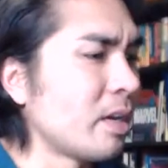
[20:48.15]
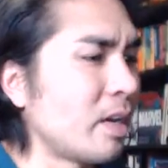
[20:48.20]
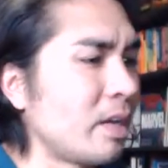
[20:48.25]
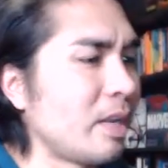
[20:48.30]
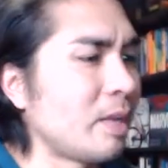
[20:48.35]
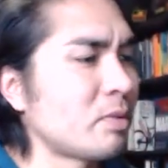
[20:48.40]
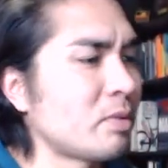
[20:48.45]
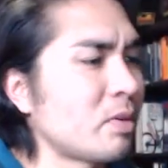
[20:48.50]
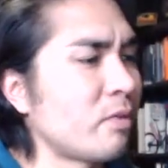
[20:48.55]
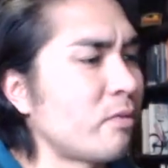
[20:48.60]

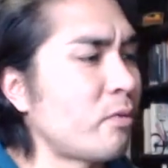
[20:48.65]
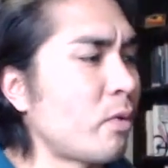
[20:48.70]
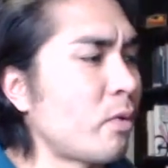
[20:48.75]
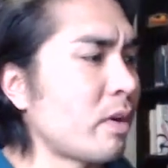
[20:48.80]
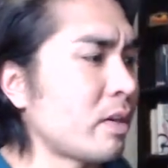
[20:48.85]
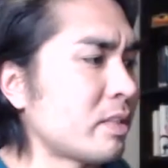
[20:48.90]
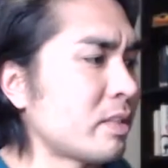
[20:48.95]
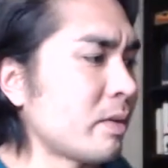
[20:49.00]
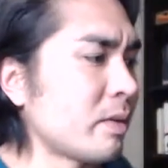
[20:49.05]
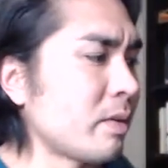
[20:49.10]
And Epson,
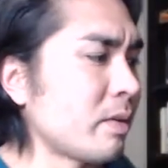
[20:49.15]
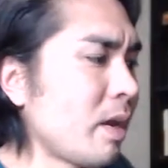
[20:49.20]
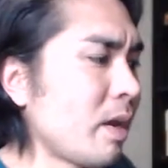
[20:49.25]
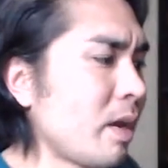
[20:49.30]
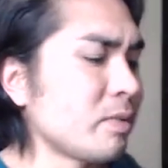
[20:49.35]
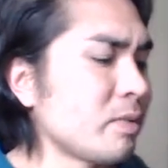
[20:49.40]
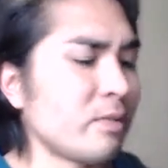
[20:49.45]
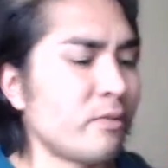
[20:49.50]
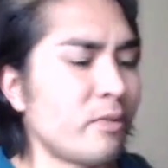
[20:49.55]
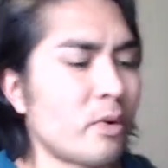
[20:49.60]
four,
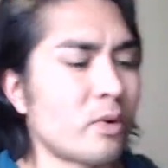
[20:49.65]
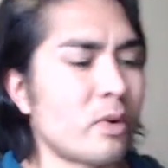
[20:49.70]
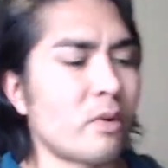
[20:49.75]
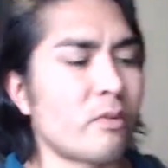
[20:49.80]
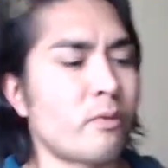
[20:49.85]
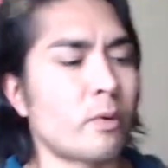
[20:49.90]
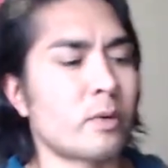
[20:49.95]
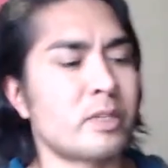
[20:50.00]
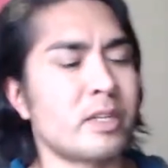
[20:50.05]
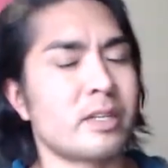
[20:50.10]
Epson
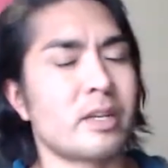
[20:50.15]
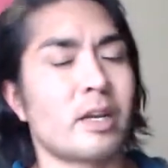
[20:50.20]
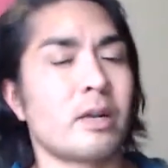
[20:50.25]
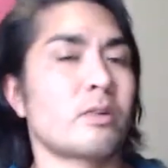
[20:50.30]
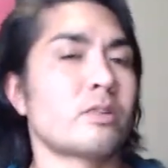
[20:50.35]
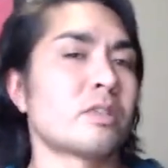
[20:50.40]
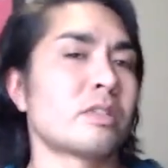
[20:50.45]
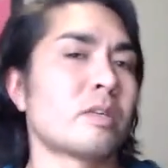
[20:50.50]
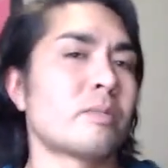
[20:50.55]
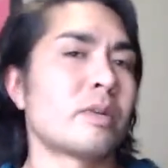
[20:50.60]
Photo
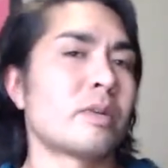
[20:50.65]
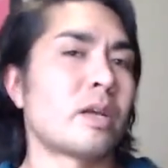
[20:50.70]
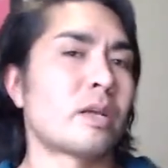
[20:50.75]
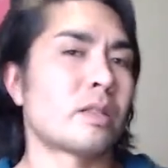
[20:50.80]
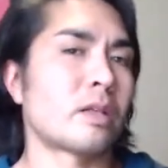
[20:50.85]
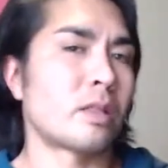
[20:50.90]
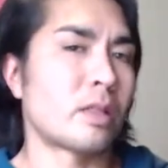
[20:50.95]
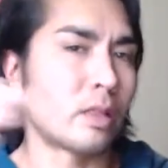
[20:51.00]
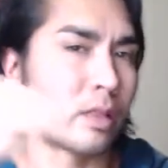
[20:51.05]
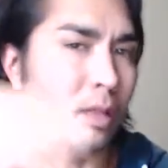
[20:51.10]
1400 is a little bit on
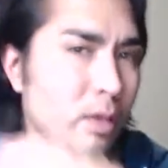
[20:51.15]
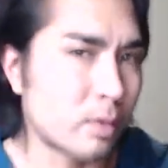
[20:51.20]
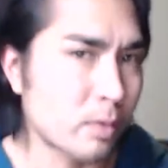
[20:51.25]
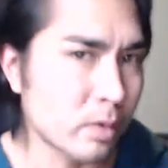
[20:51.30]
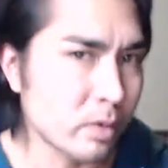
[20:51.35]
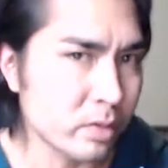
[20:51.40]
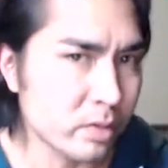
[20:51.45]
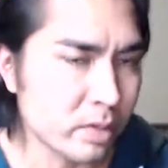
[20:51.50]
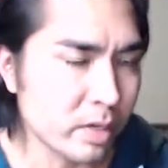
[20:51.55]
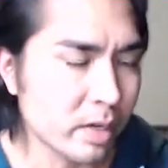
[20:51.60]
the
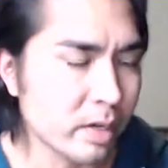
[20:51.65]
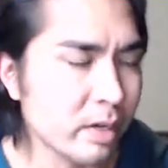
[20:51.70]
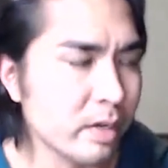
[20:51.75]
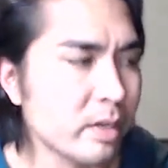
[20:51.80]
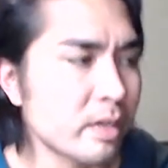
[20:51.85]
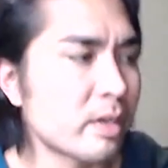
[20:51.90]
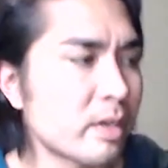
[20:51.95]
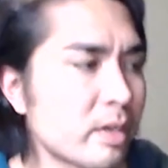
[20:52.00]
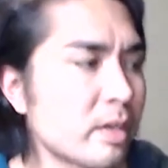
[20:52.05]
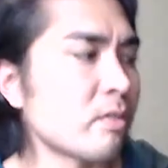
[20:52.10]
lower
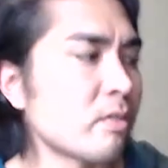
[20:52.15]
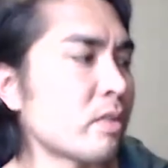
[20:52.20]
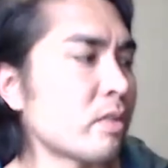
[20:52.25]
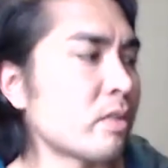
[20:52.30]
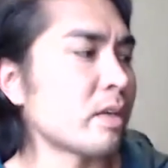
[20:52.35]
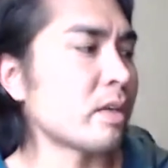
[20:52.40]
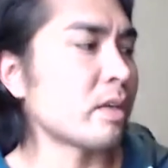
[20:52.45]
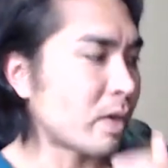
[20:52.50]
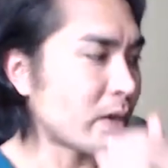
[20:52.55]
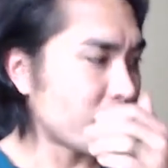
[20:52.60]
side of
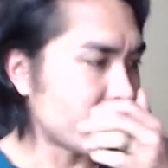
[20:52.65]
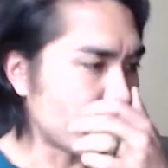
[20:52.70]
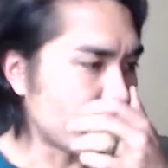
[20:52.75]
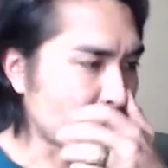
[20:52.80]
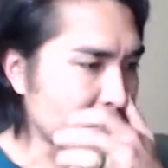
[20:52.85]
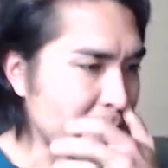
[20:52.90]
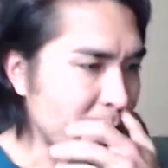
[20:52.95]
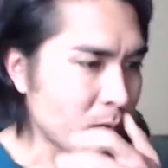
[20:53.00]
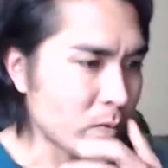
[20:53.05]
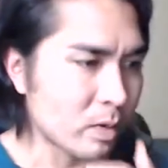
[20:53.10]
the wide
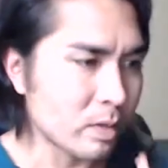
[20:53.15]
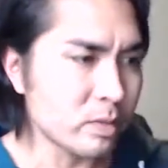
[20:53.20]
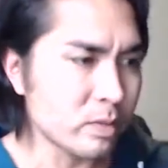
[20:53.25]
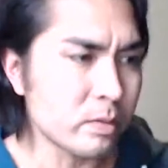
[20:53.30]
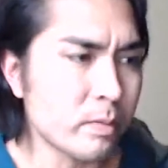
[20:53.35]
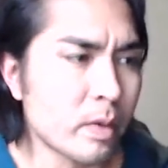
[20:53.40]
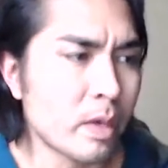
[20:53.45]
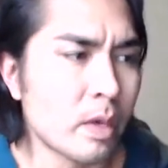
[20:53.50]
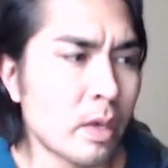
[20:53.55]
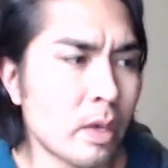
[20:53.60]
format
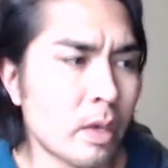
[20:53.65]
ones.